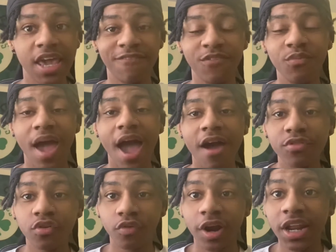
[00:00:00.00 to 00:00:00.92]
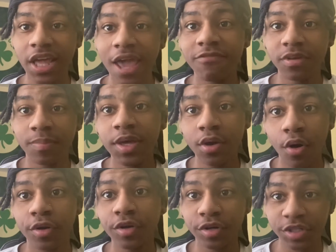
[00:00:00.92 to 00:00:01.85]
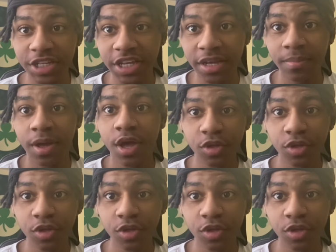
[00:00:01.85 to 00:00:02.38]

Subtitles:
if you have the reigning MVP on your team,